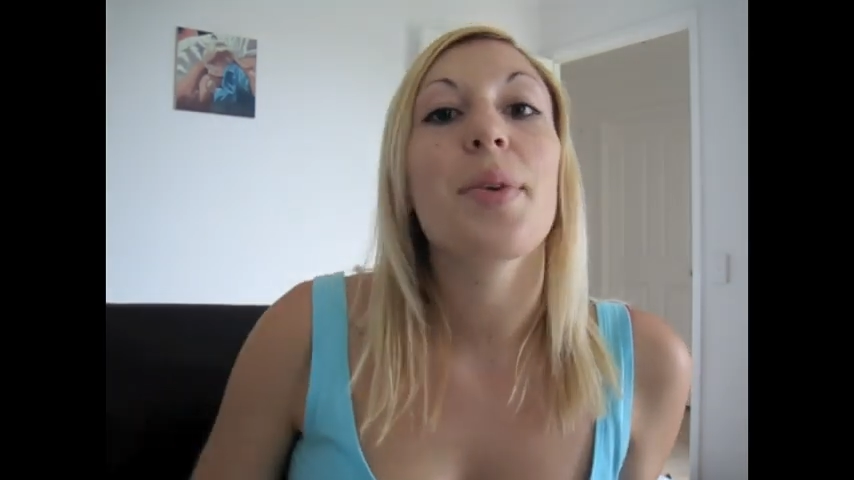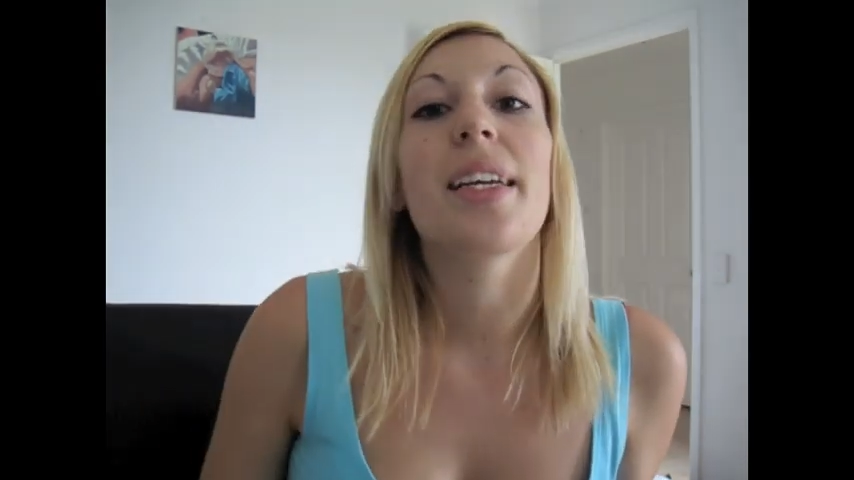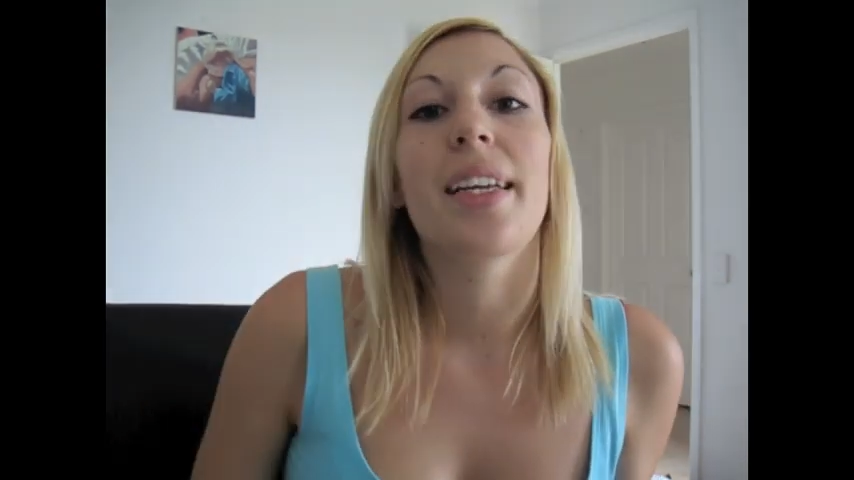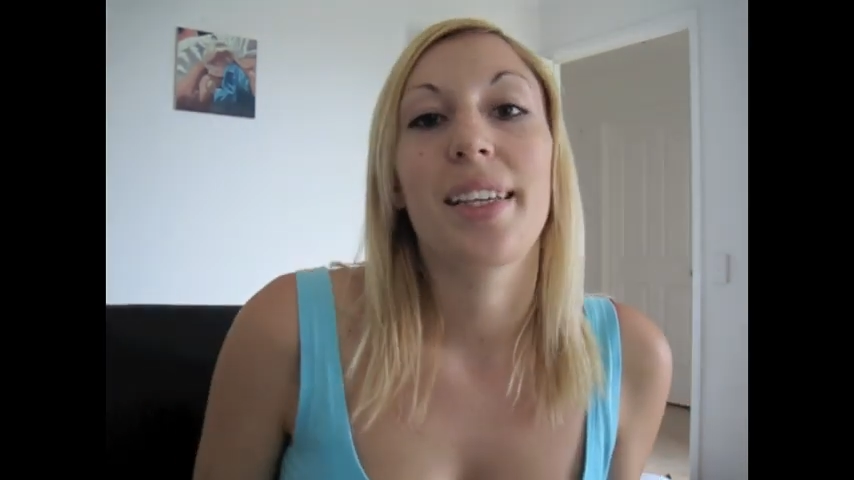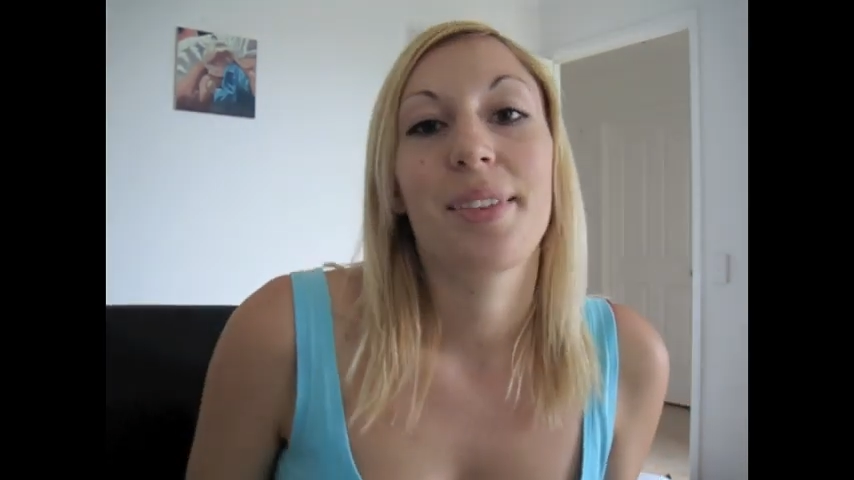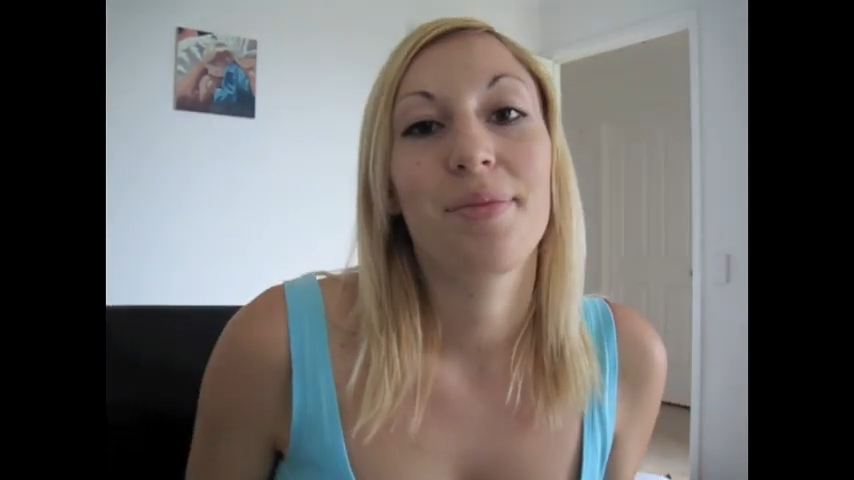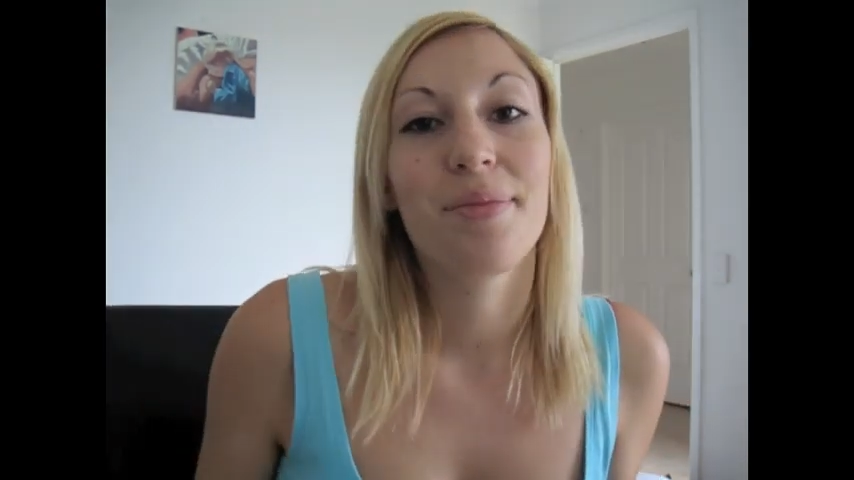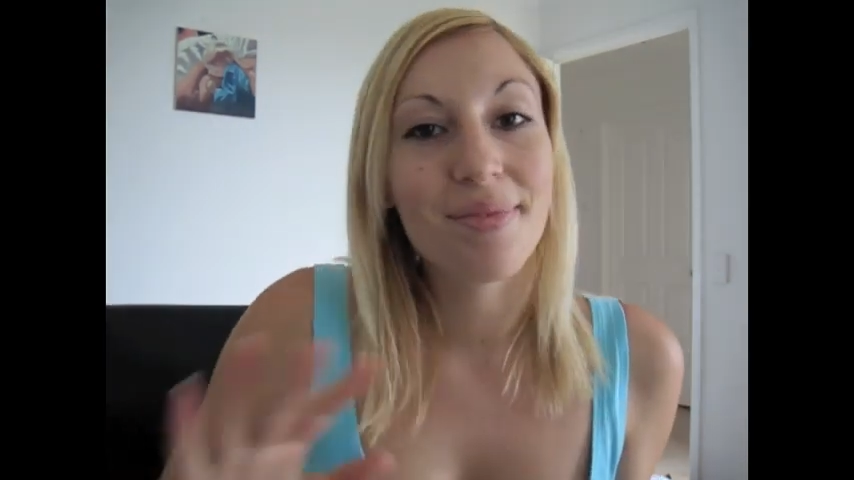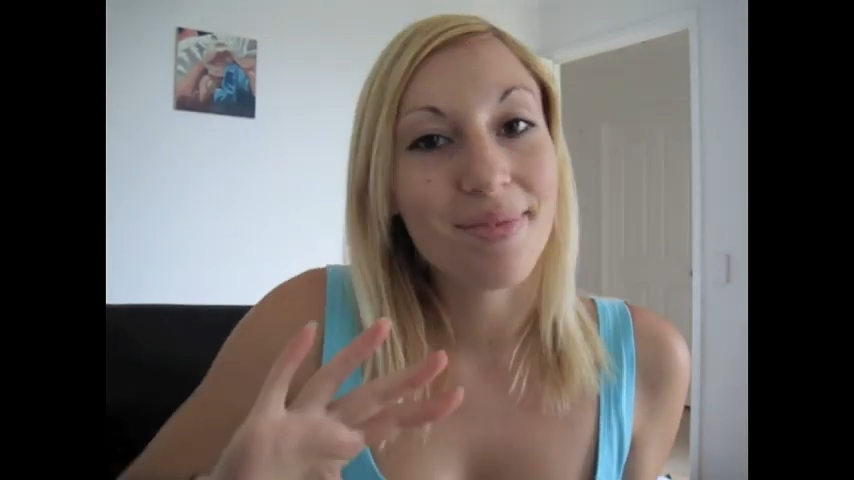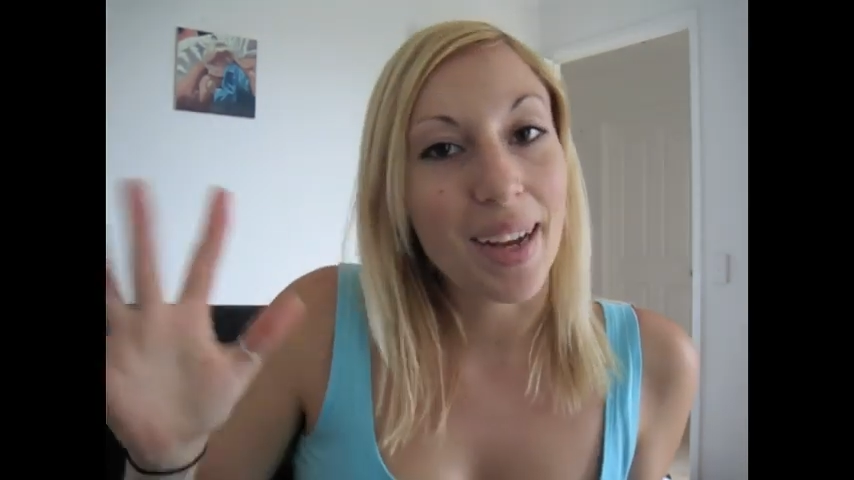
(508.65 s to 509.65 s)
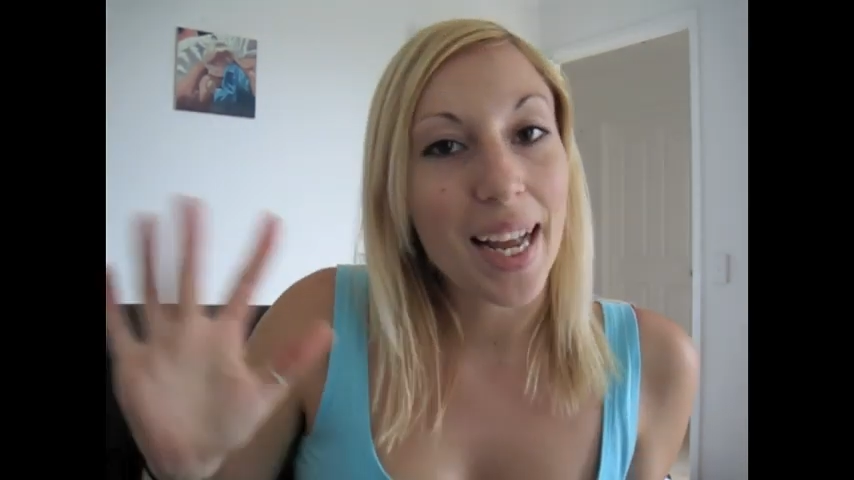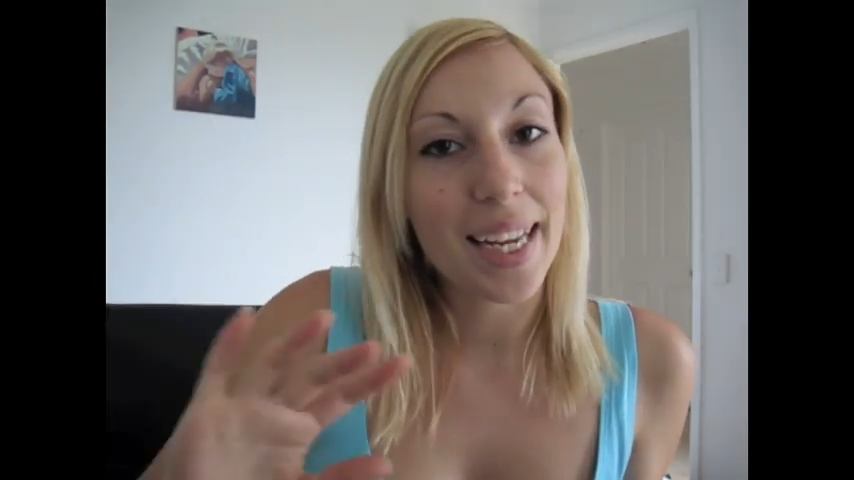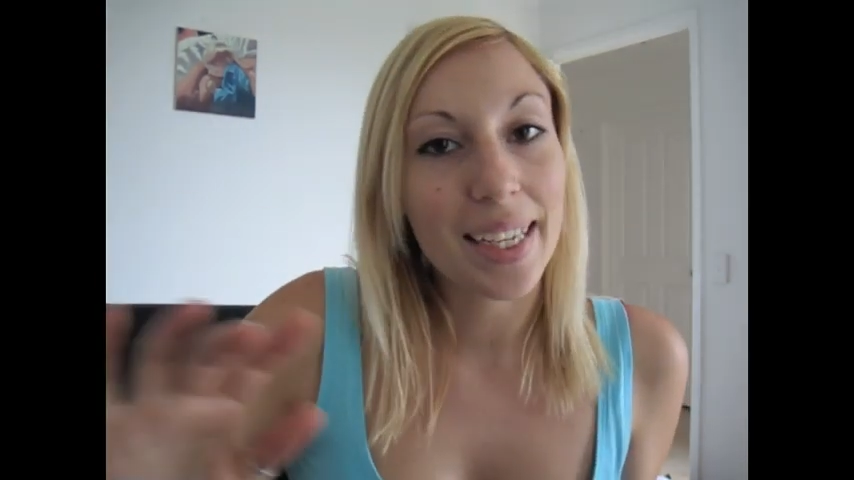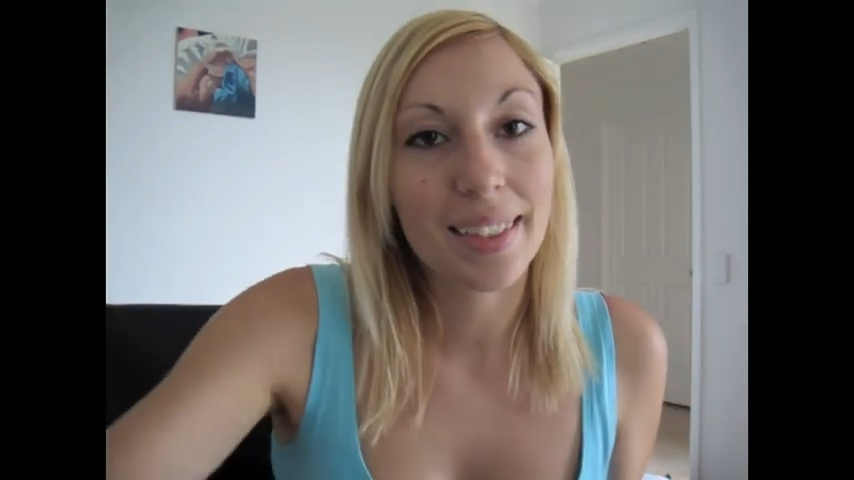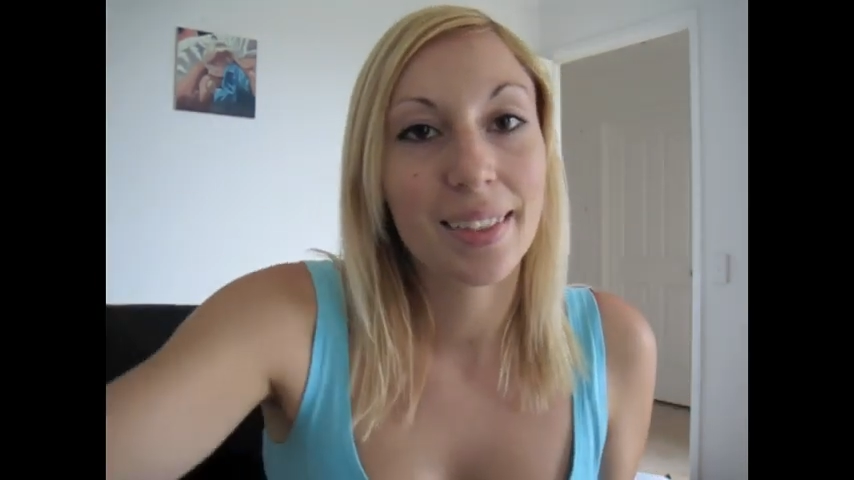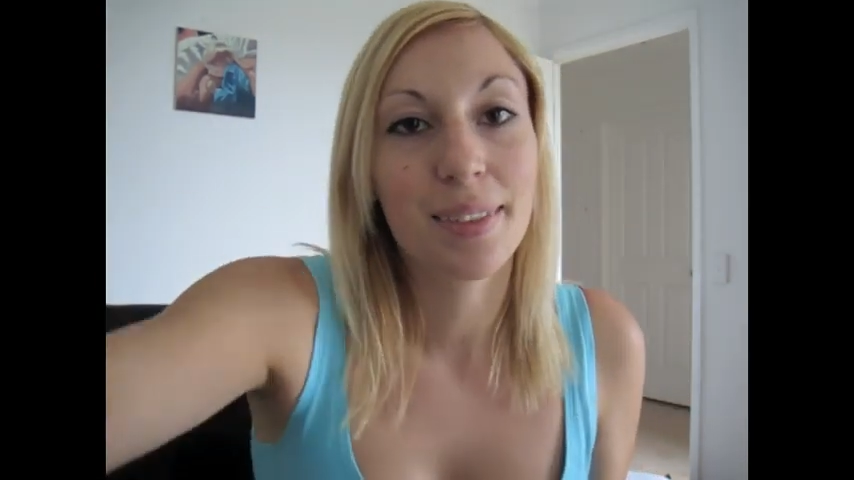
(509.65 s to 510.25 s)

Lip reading: week. Bye.